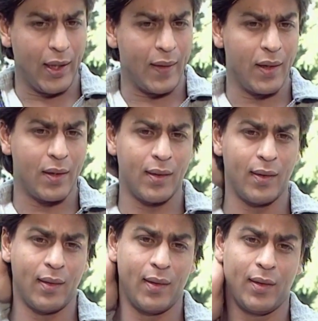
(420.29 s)
I think it's
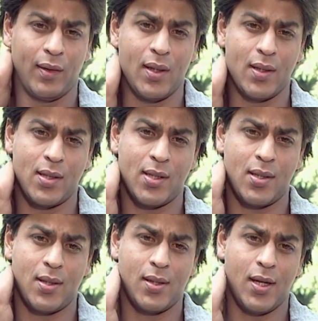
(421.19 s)
it's it's,
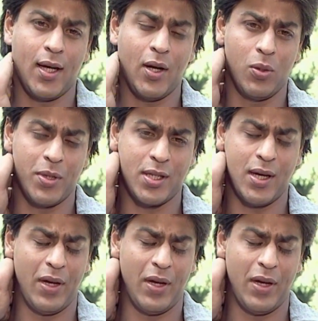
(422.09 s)
it's like I always I've,